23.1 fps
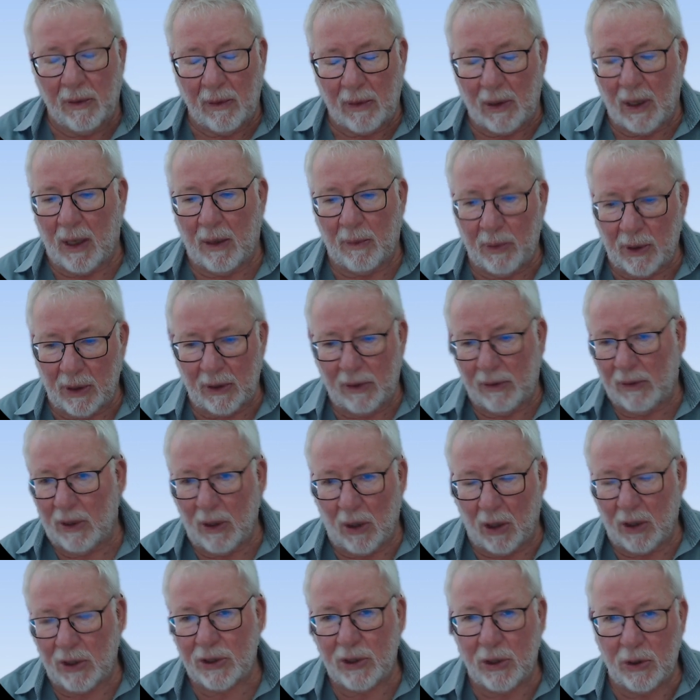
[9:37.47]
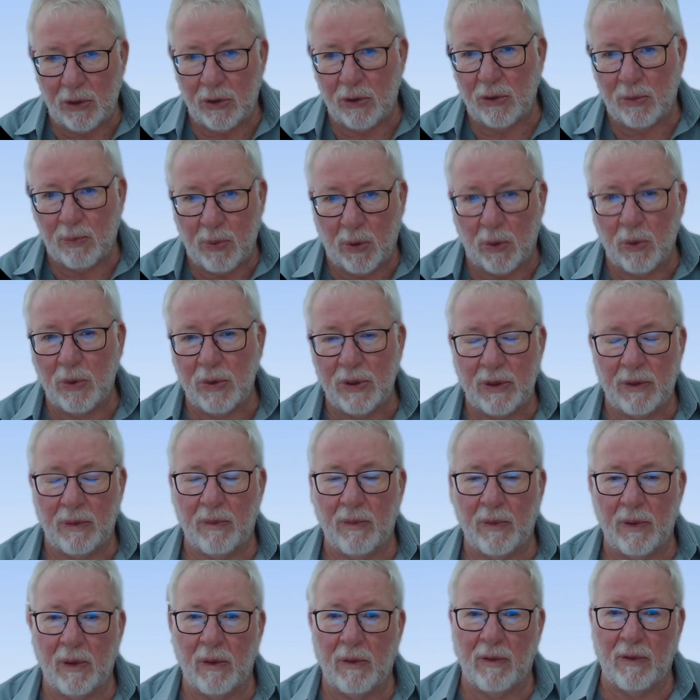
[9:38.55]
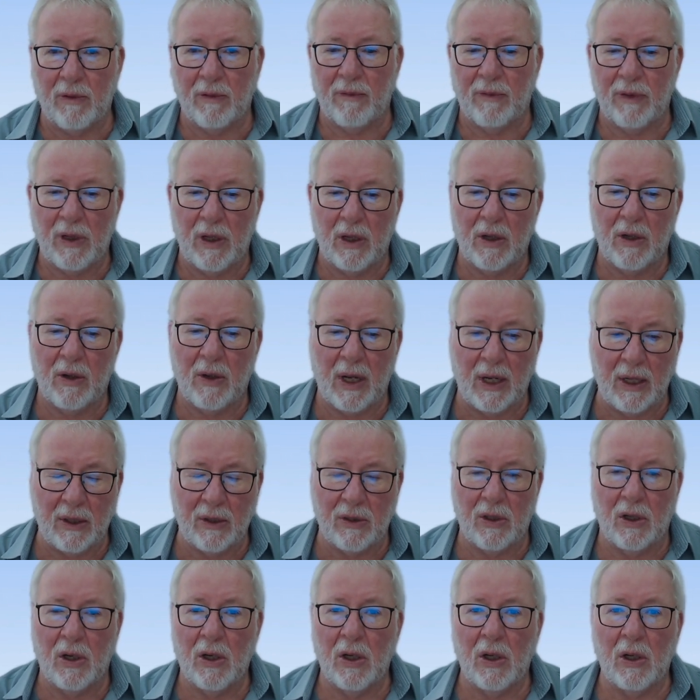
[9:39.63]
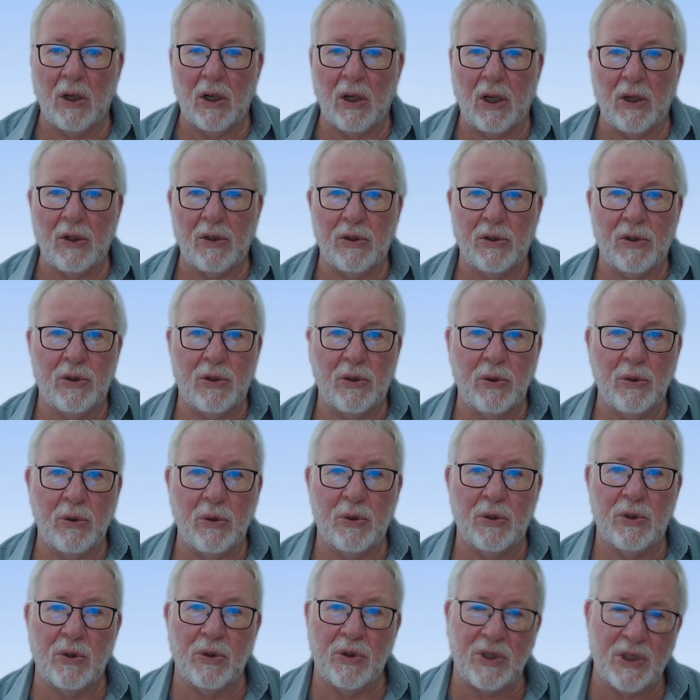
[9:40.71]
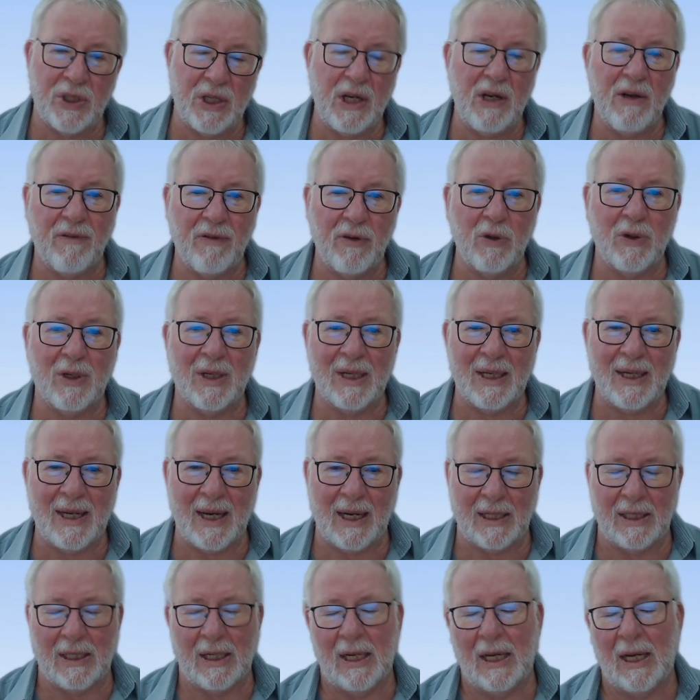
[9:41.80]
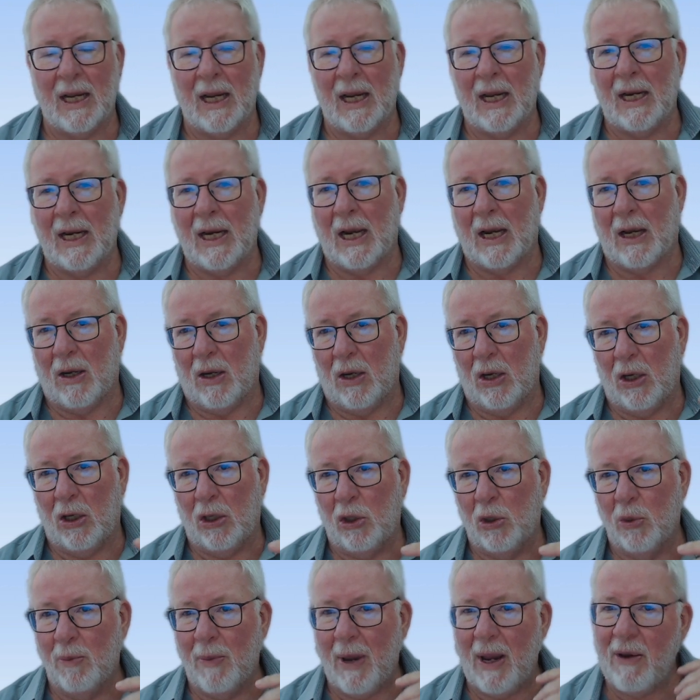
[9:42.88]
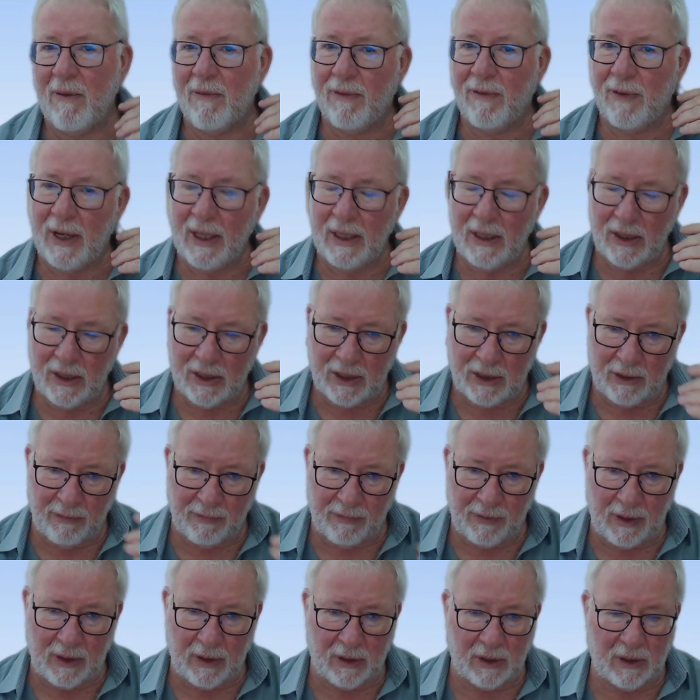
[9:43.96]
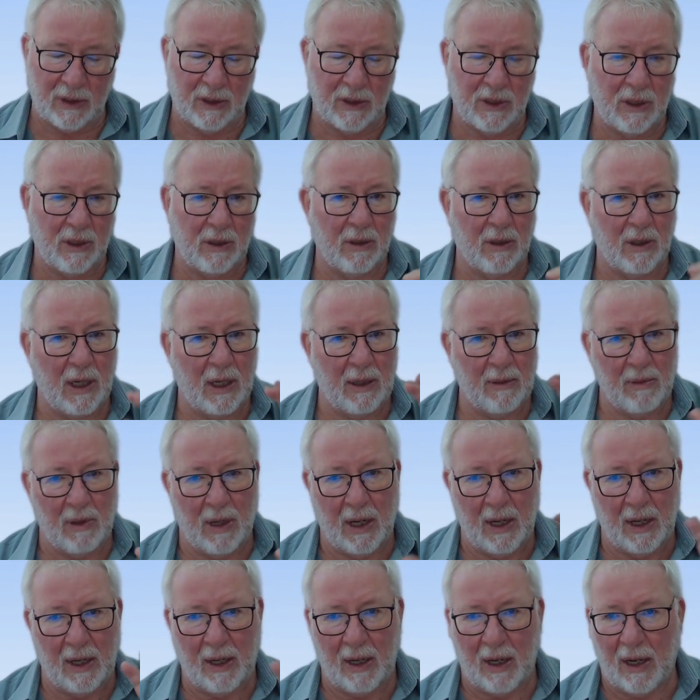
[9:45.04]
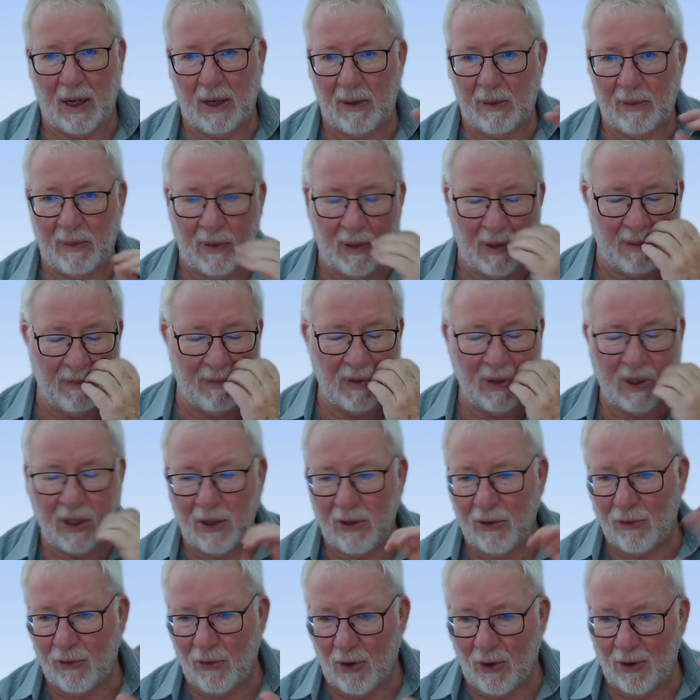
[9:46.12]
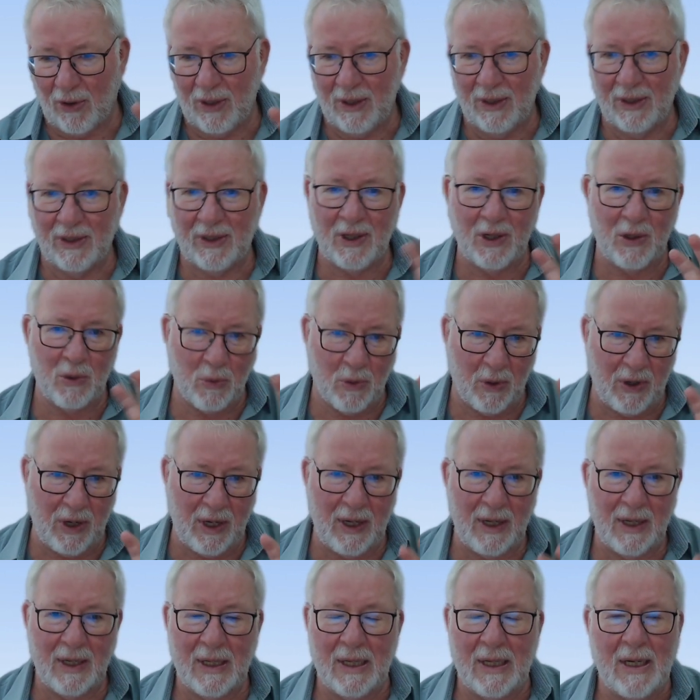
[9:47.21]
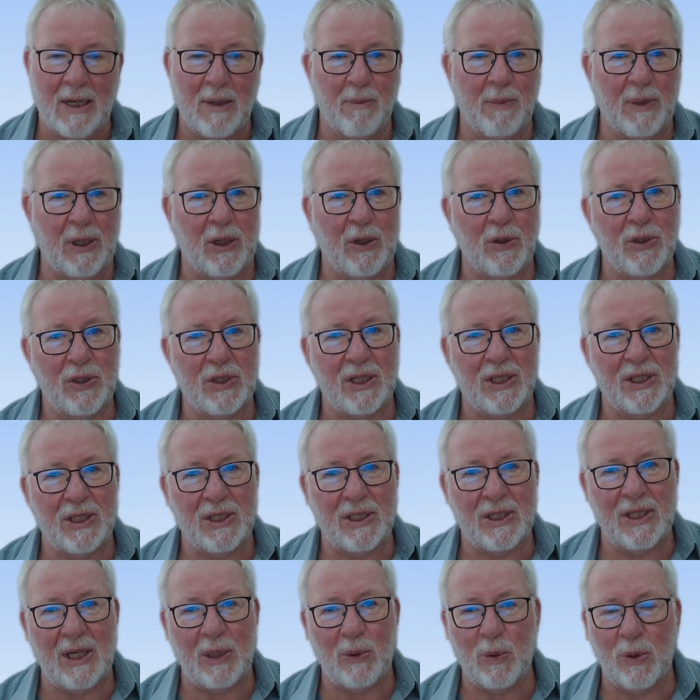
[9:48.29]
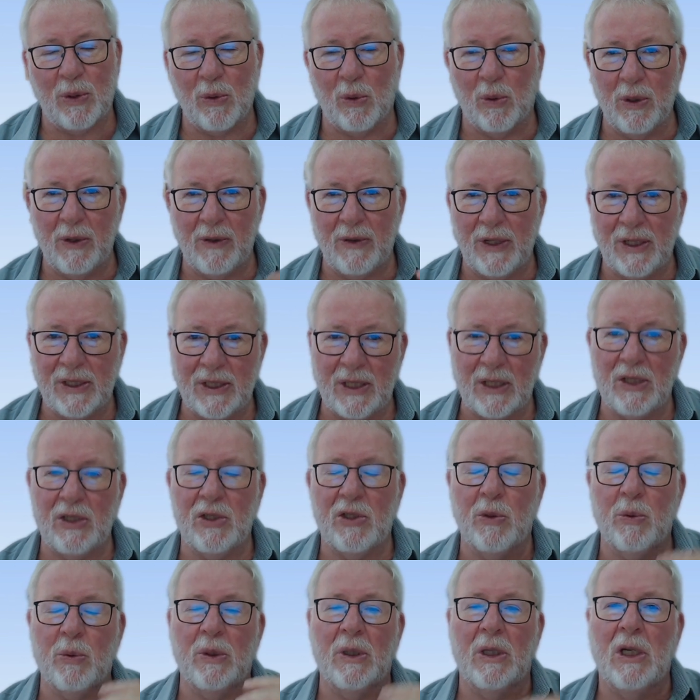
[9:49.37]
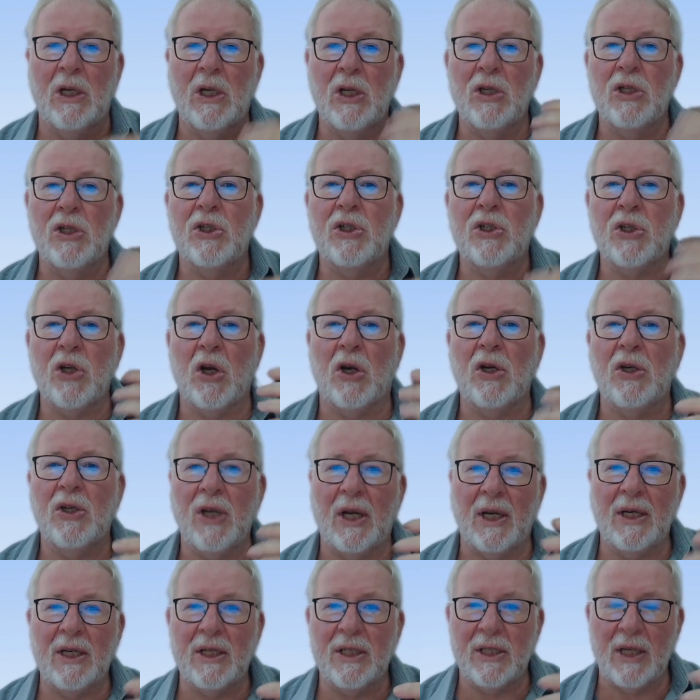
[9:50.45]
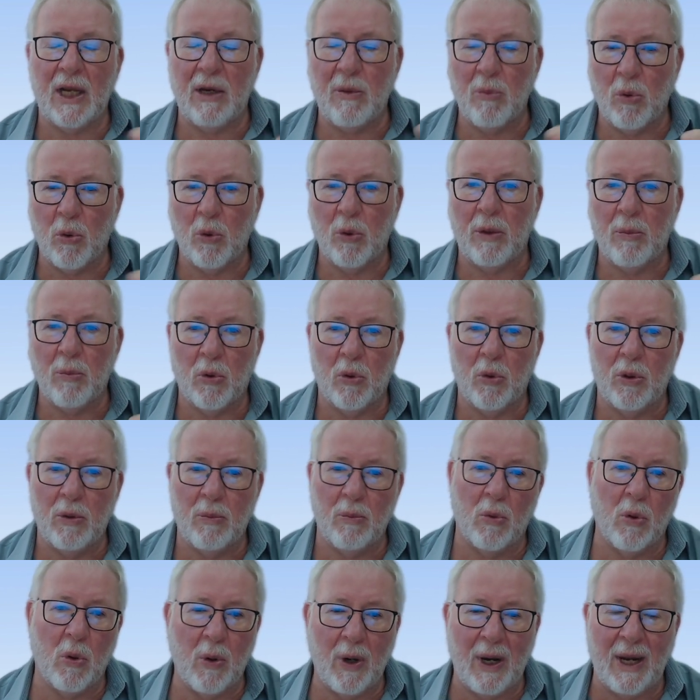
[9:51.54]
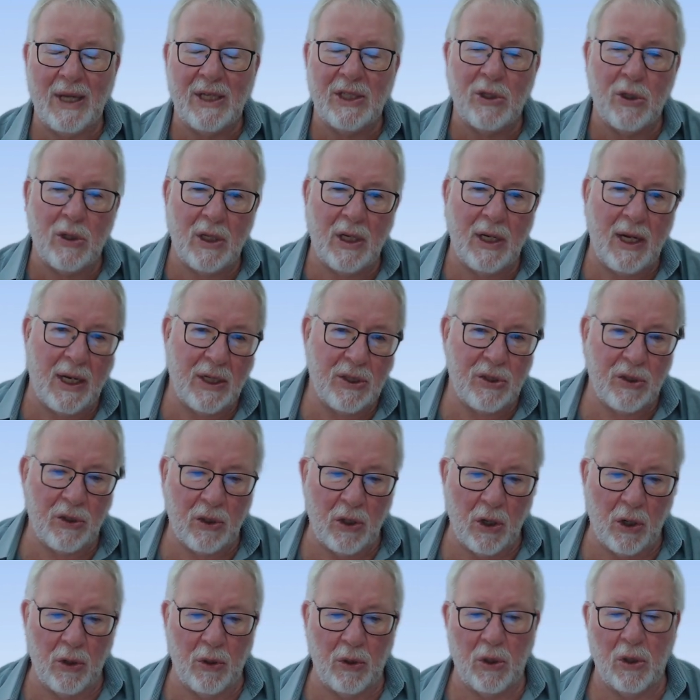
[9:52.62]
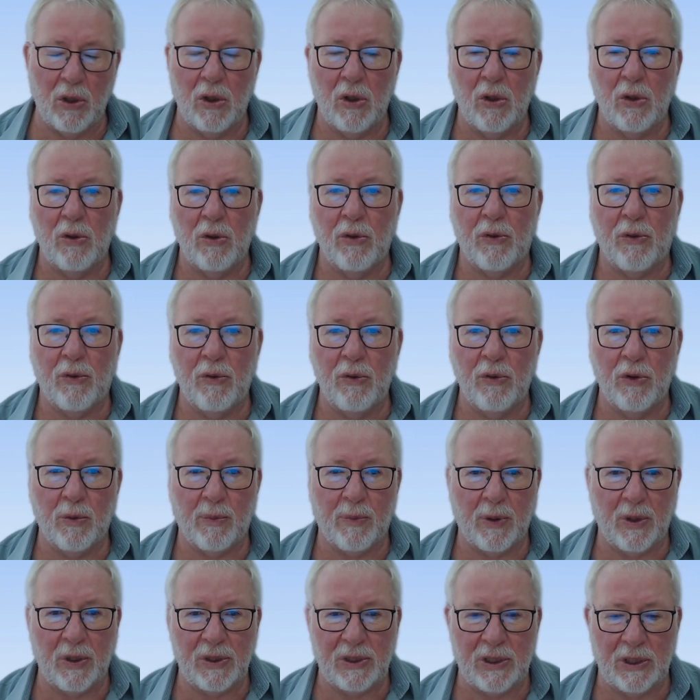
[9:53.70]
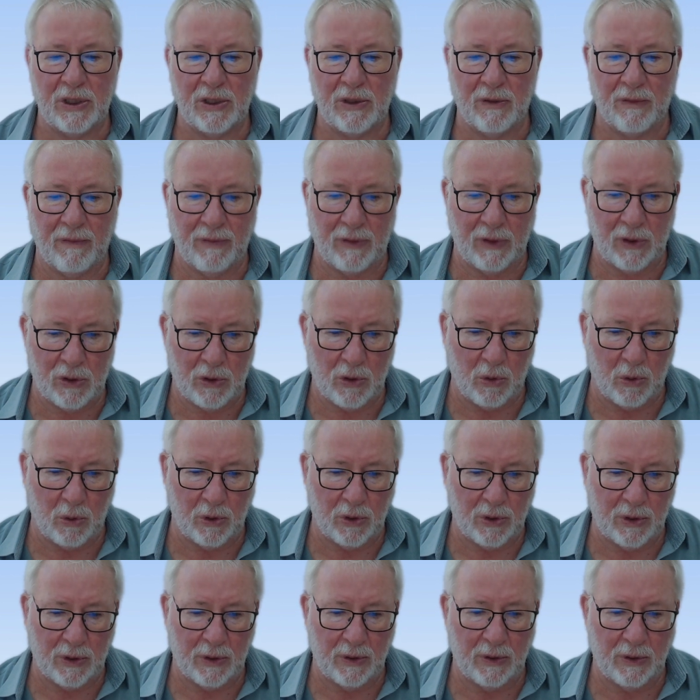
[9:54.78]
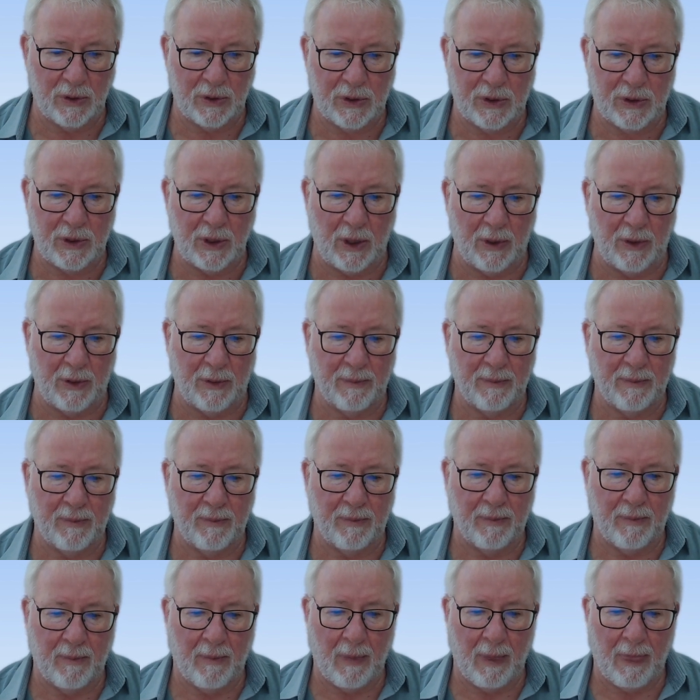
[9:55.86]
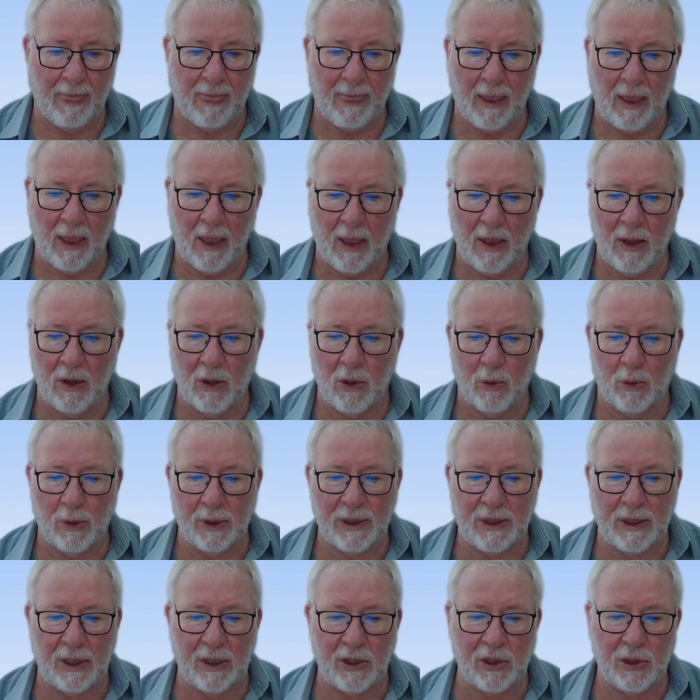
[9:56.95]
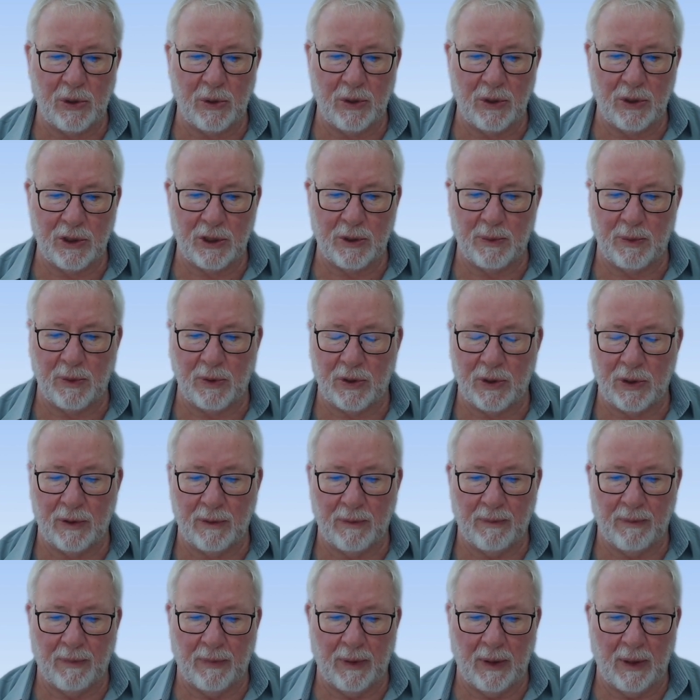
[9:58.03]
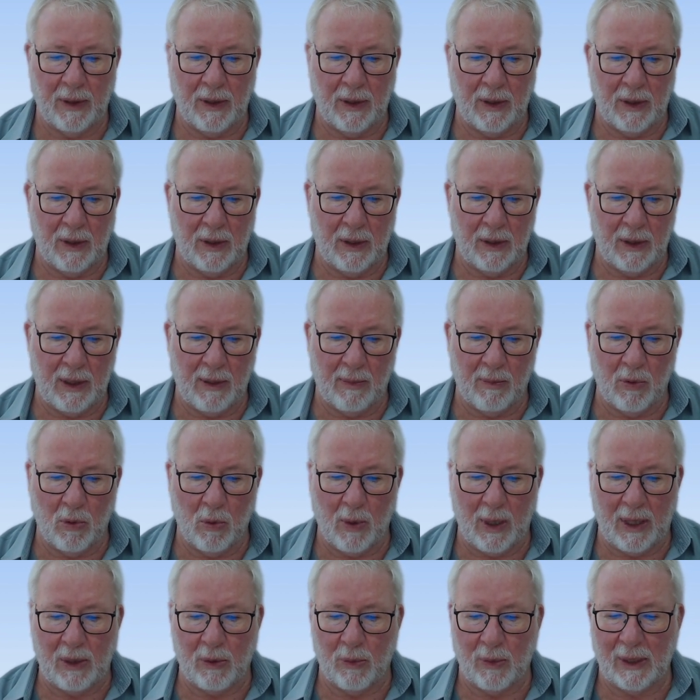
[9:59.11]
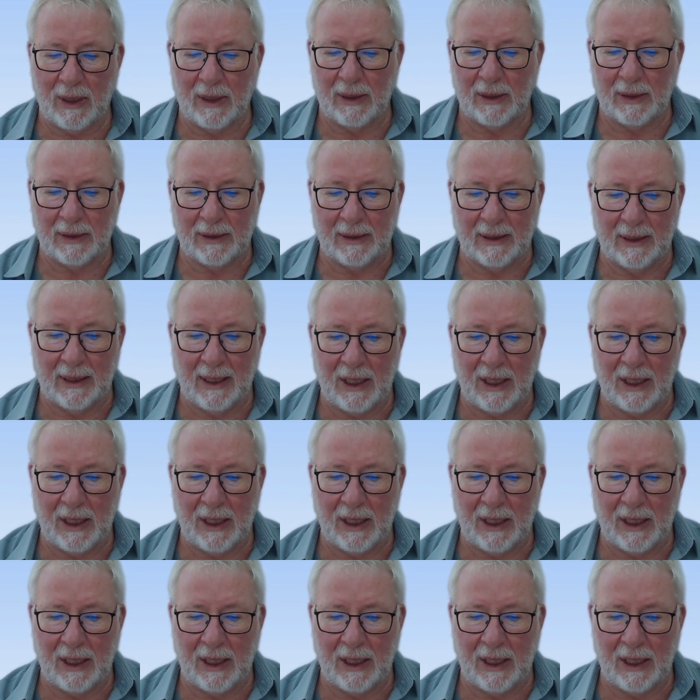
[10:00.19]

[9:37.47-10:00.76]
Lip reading: I'm going to ask you to pause the video and to see if you can get. Now, you may find this difficult, so if you get it wrong, don't worry, because as I said, with all of these things, you'll start to understand more and more and more, certainly as you go through the process of this course. So, what's the issue and dispute? Number one, well, the